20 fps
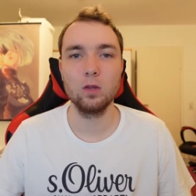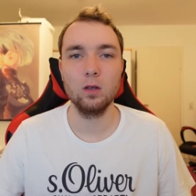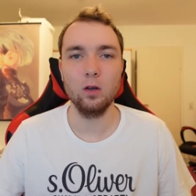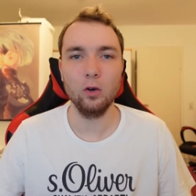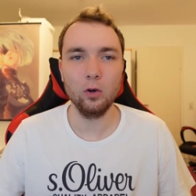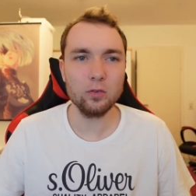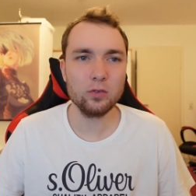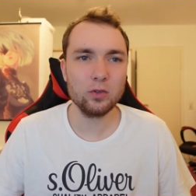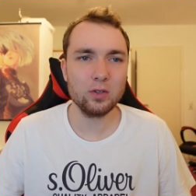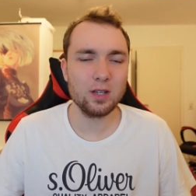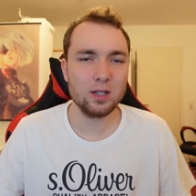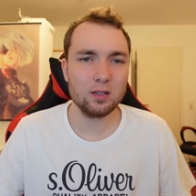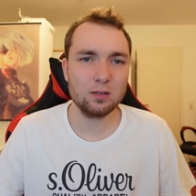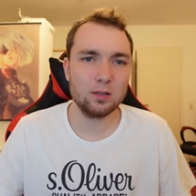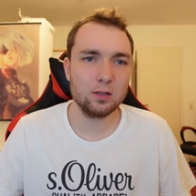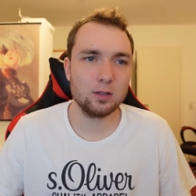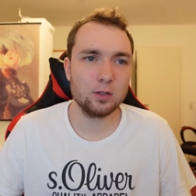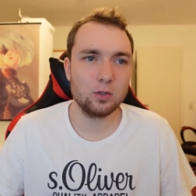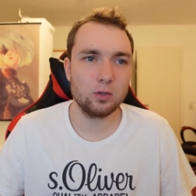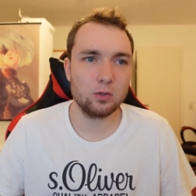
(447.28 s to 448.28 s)
Also, they
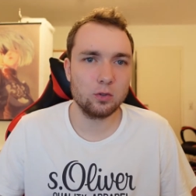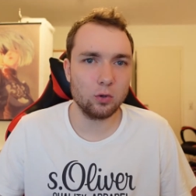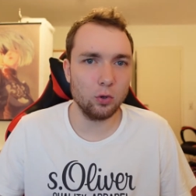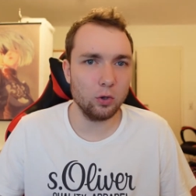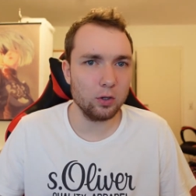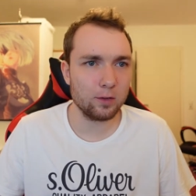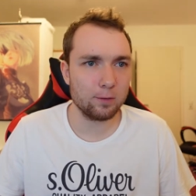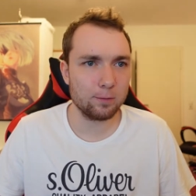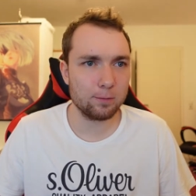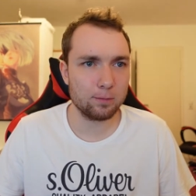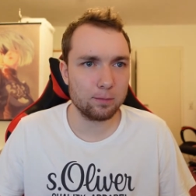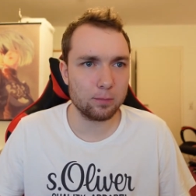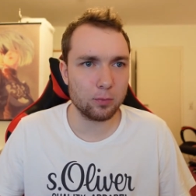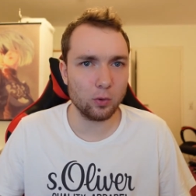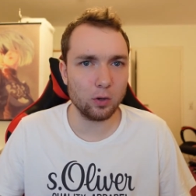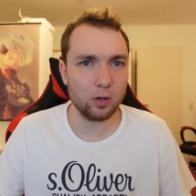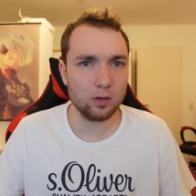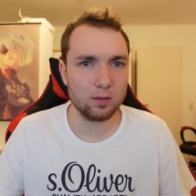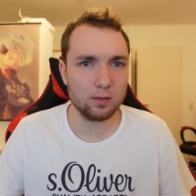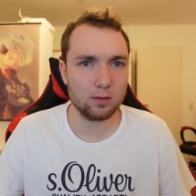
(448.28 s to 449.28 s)
could have
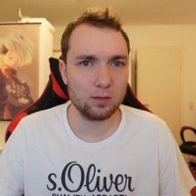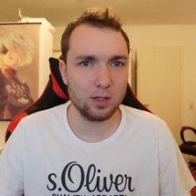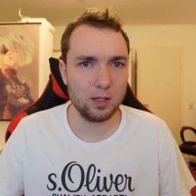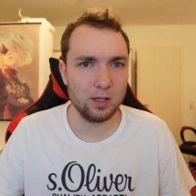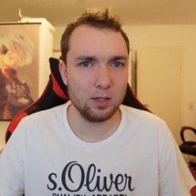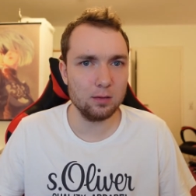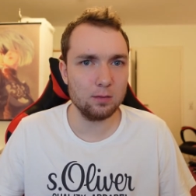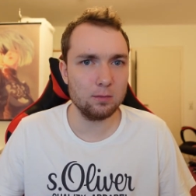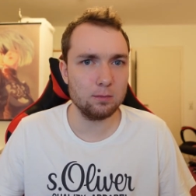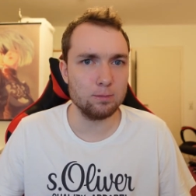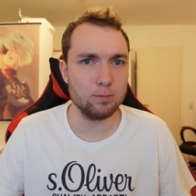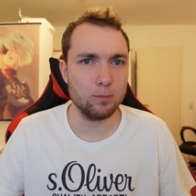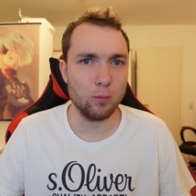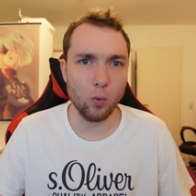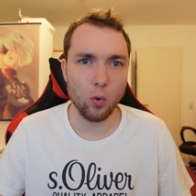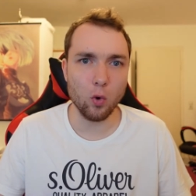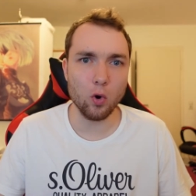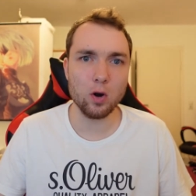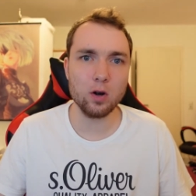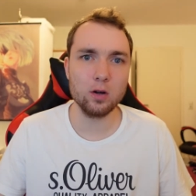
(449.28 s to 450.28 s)
brought in
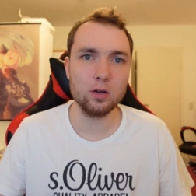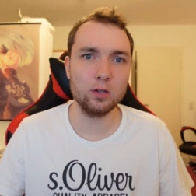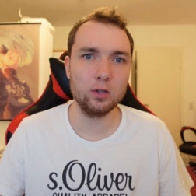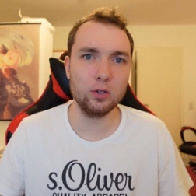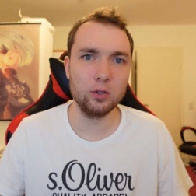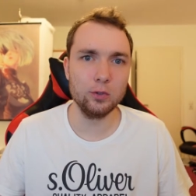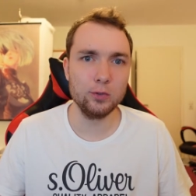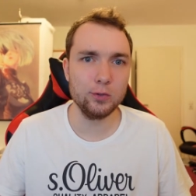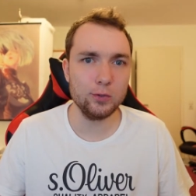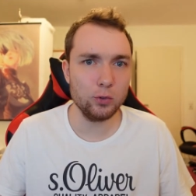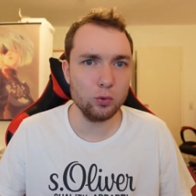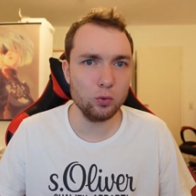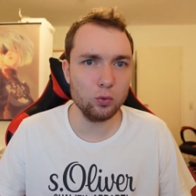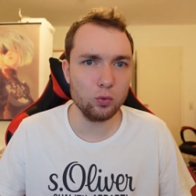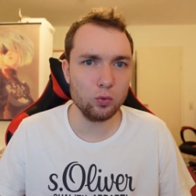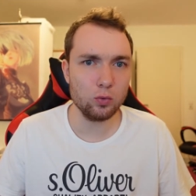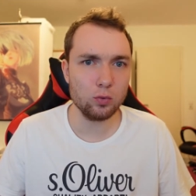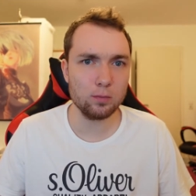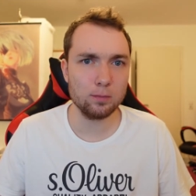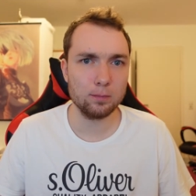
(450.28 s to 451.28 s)
more
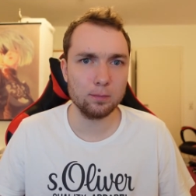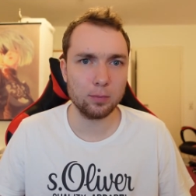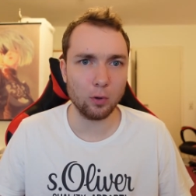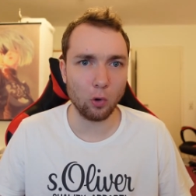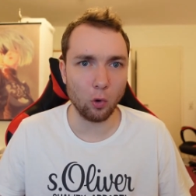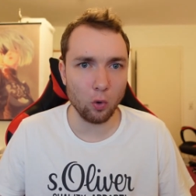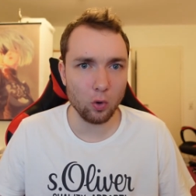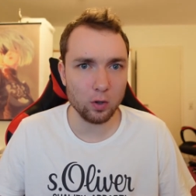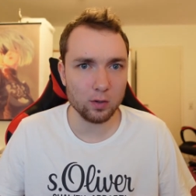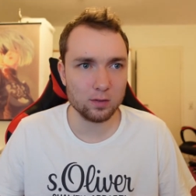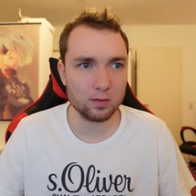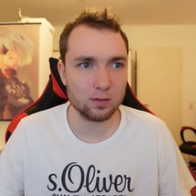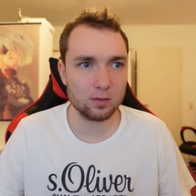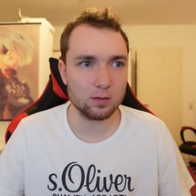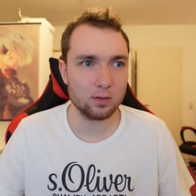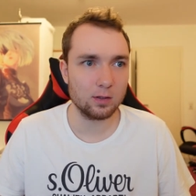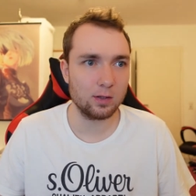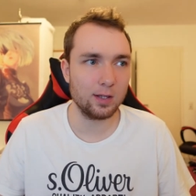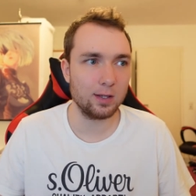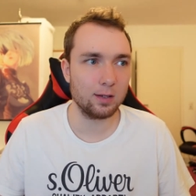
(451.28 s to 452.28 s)
new
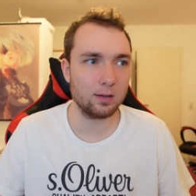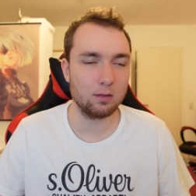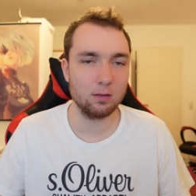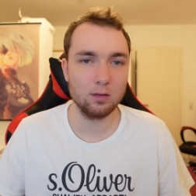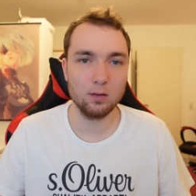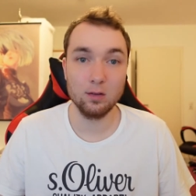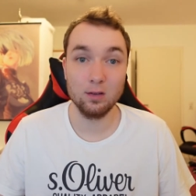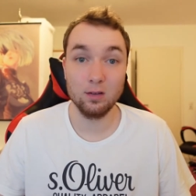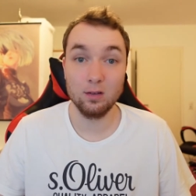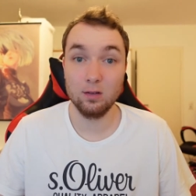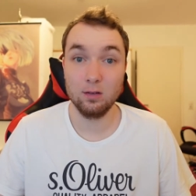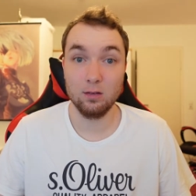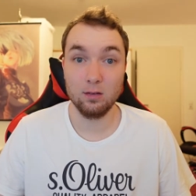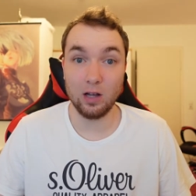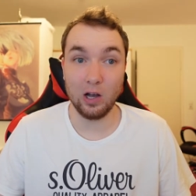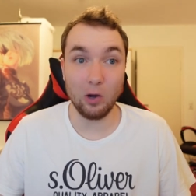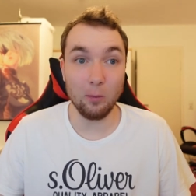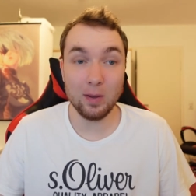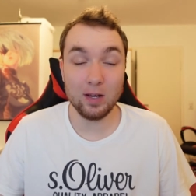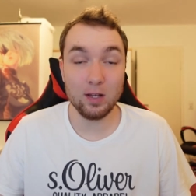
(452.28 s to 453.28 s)
pokes. Like,
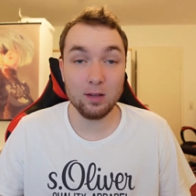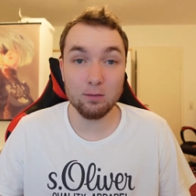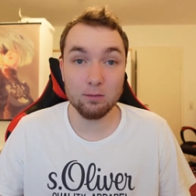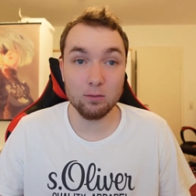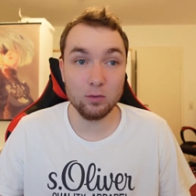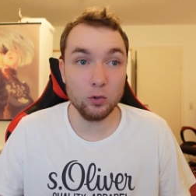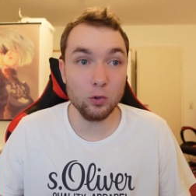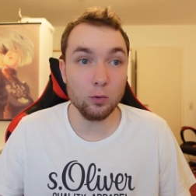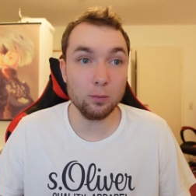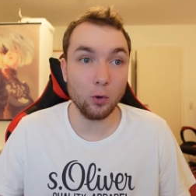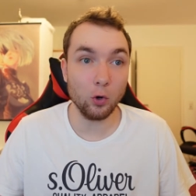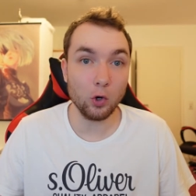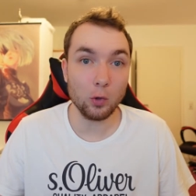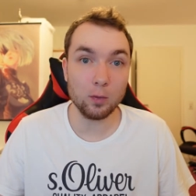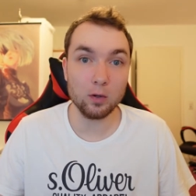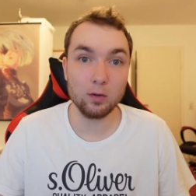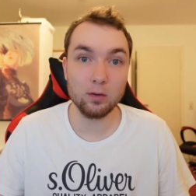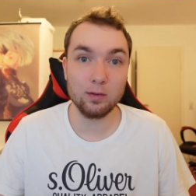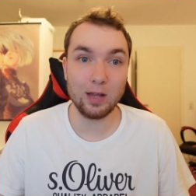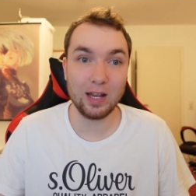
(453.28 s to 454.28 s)
how many new
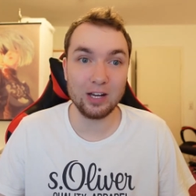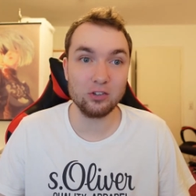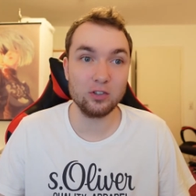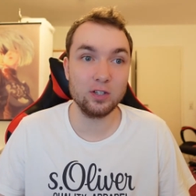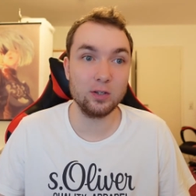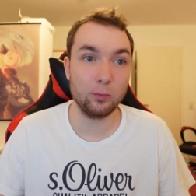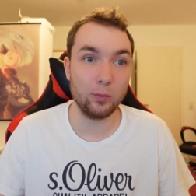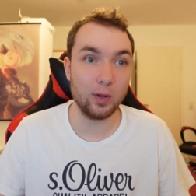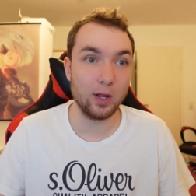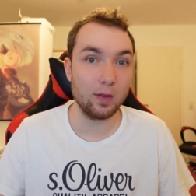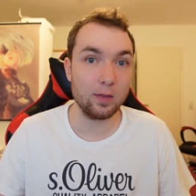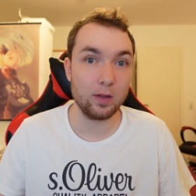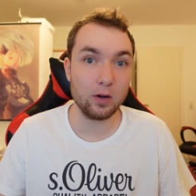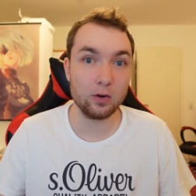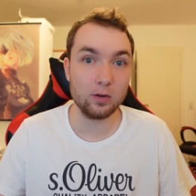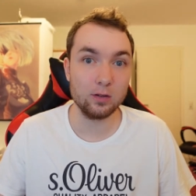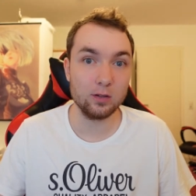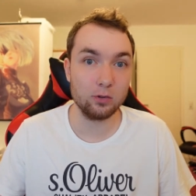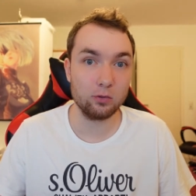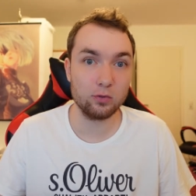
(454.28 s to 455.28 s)
Pokemon actually were there
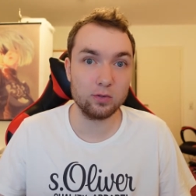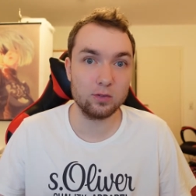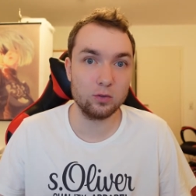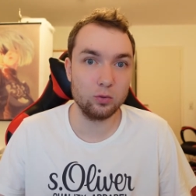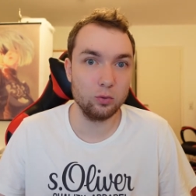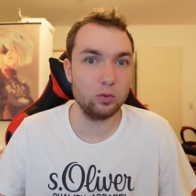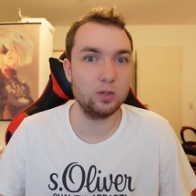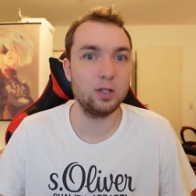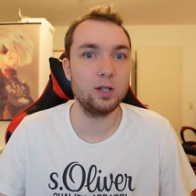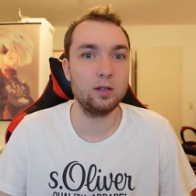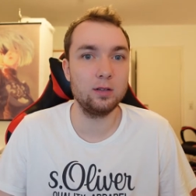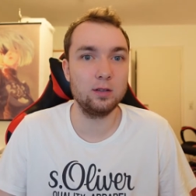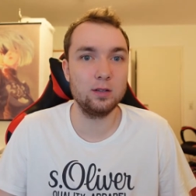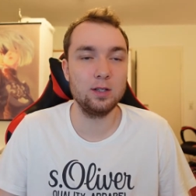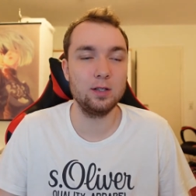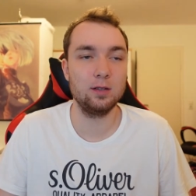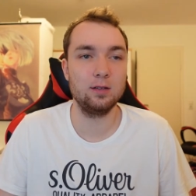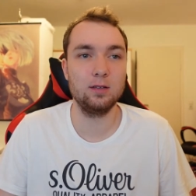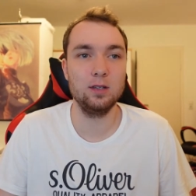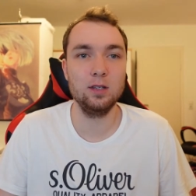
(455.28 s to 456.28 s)
in those two
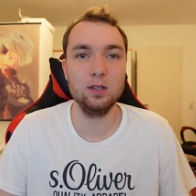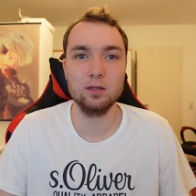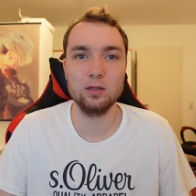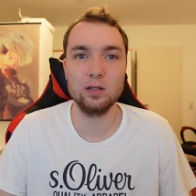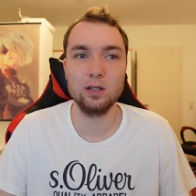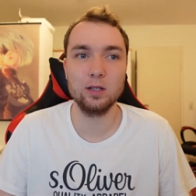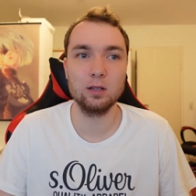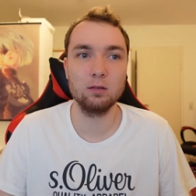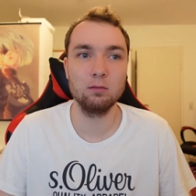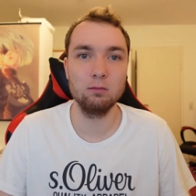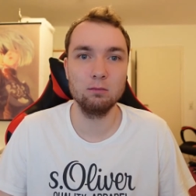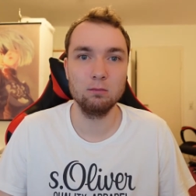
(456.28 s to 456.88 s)
DLCs? Like,